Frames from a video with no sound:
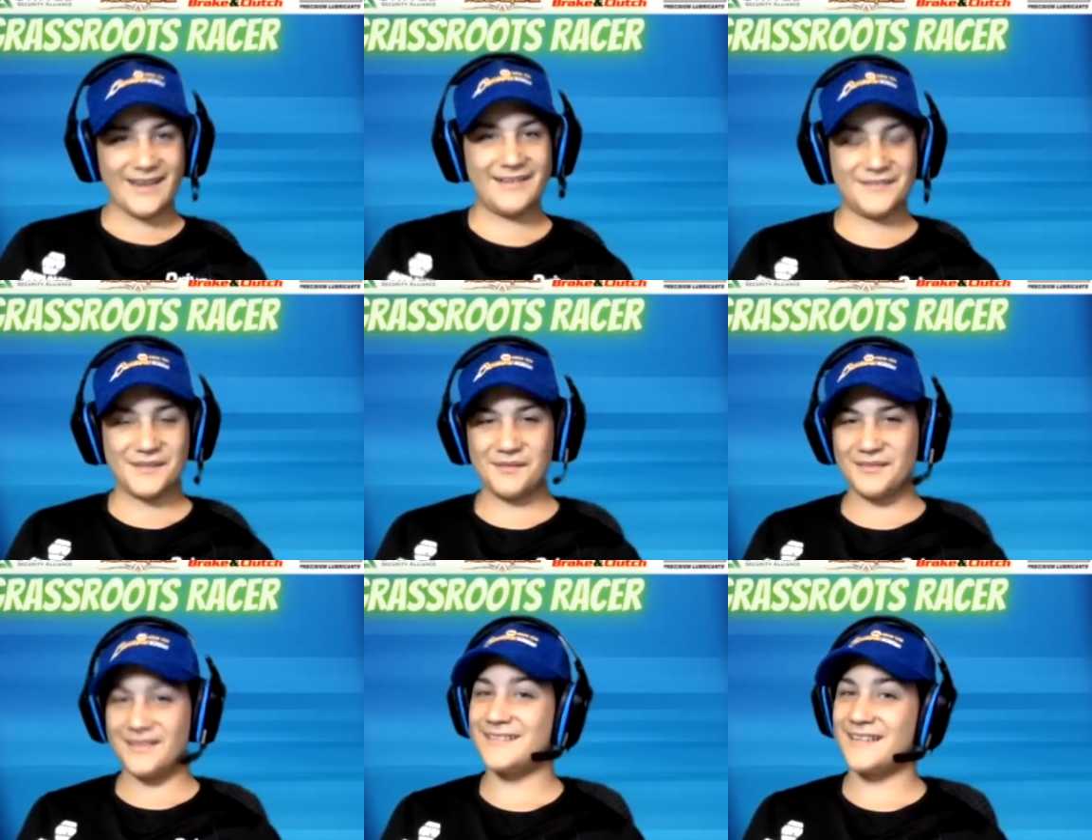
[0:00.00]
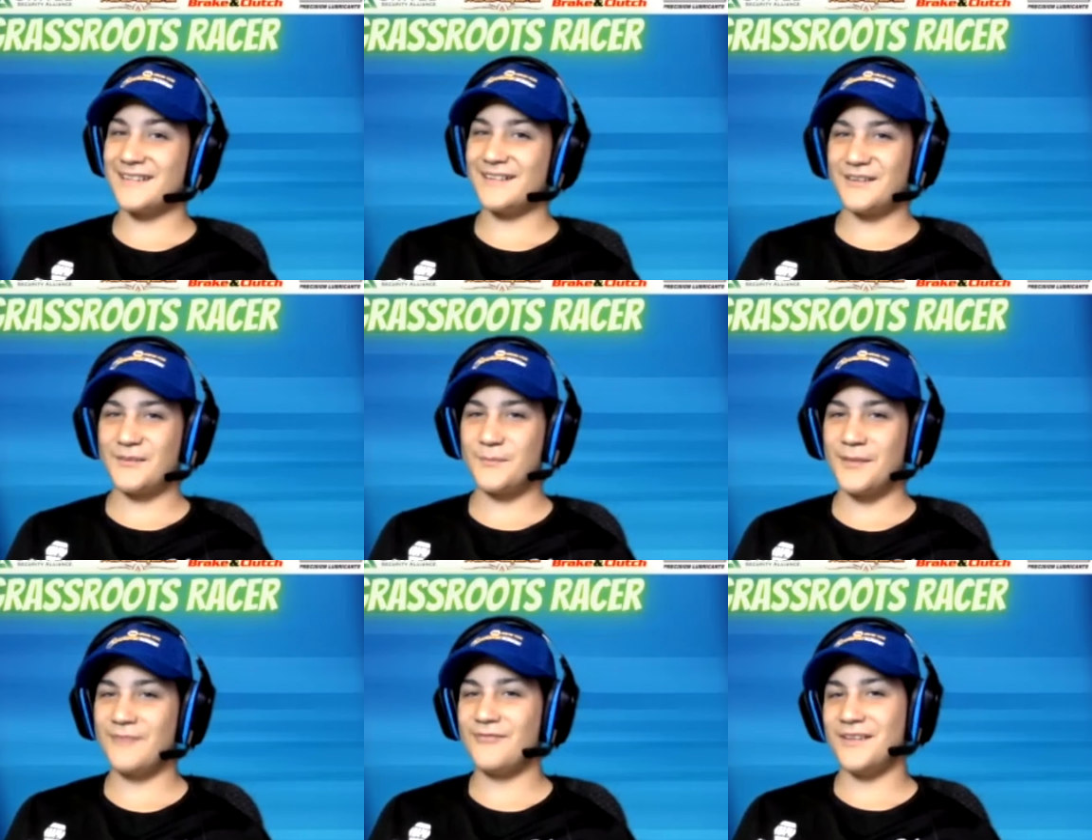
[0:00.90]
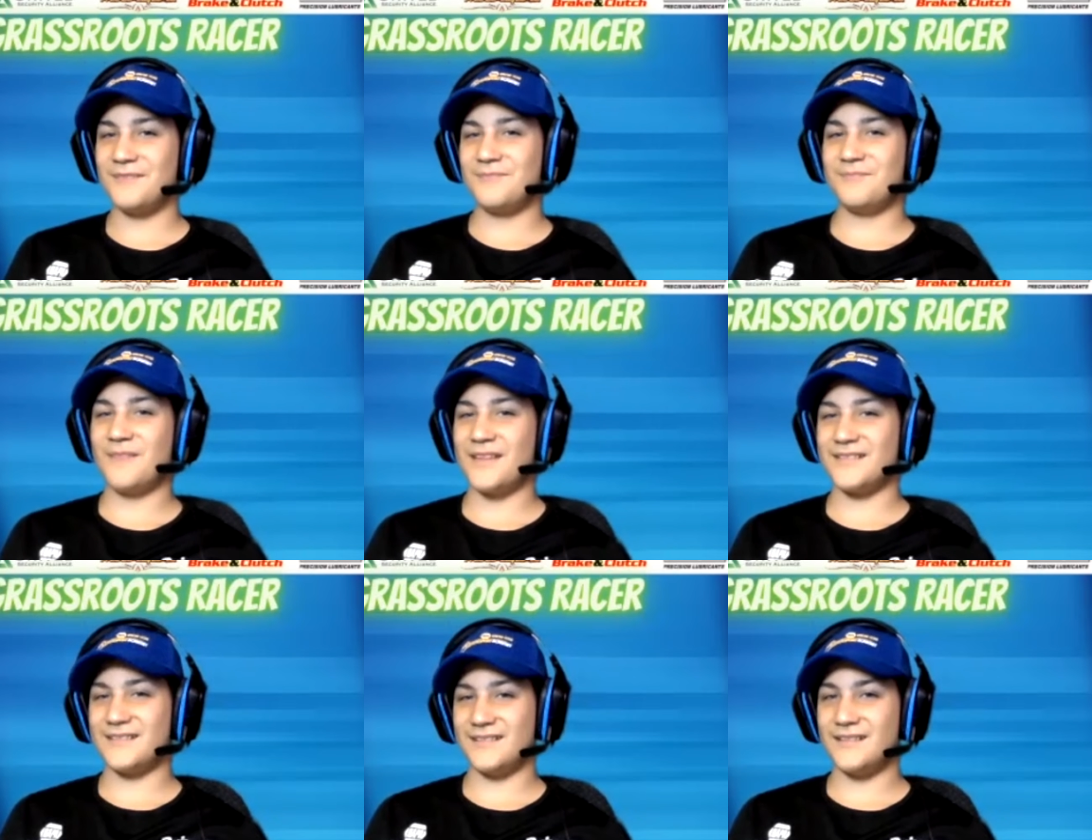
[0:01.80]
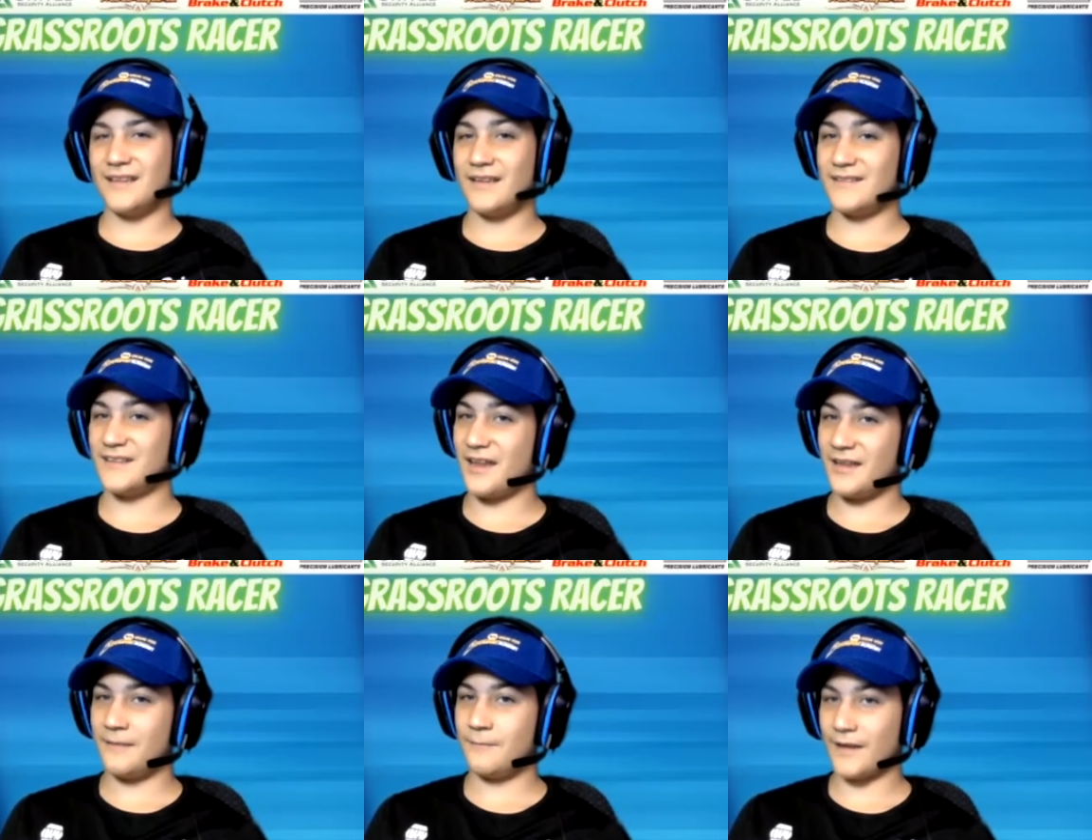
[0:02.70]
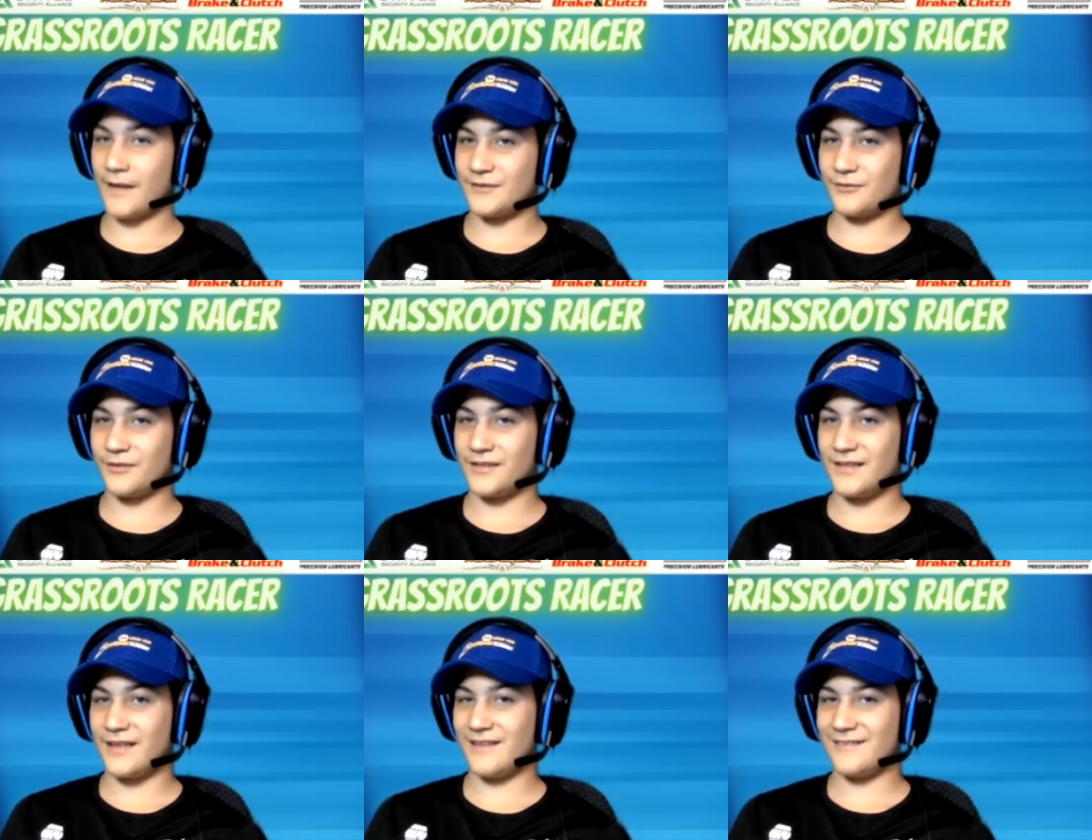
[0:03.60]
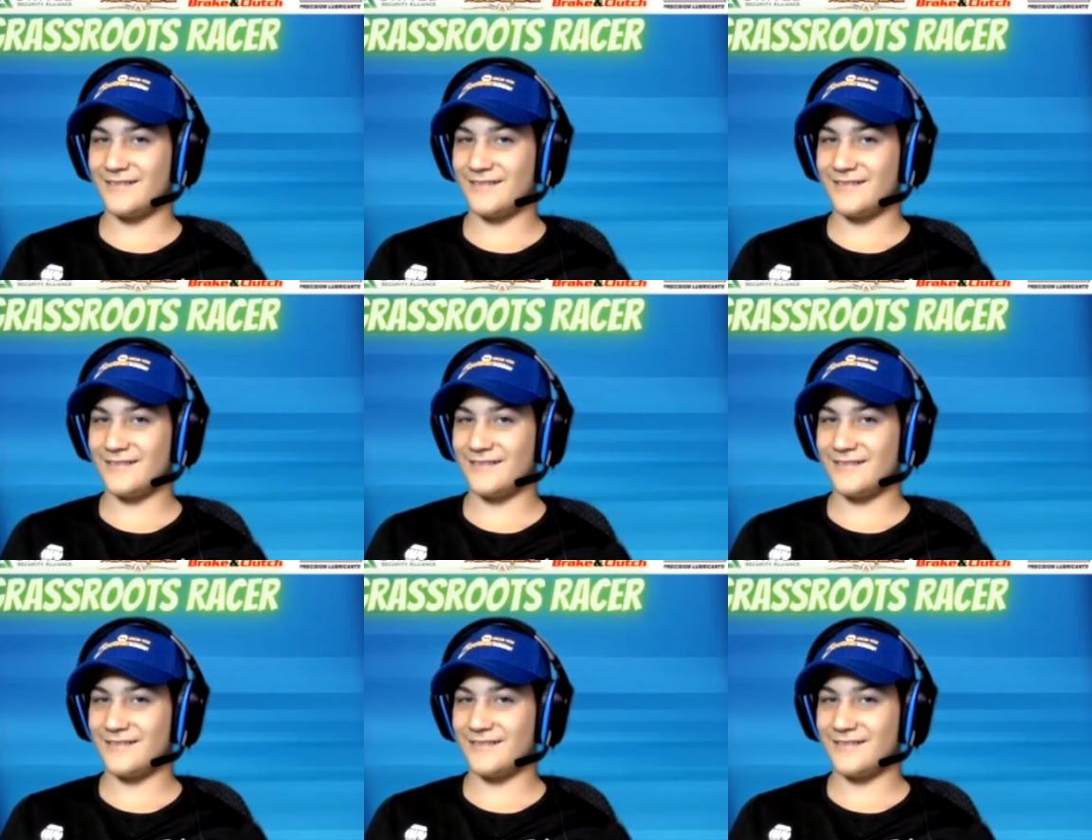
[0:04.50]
So it does sound like you're a big fan of Mazdas. Is there any backstory to that?